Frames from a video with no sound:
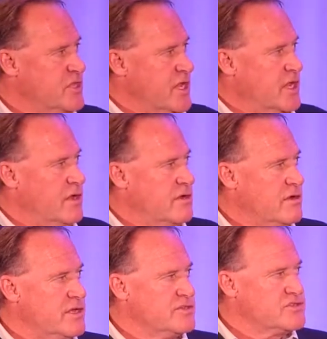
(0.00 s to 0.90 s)
thing
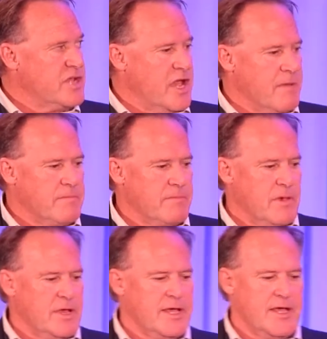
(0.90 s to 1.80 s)
here is
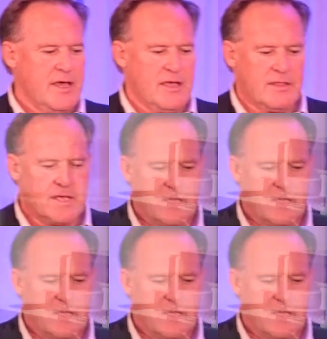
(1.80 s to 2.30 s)
the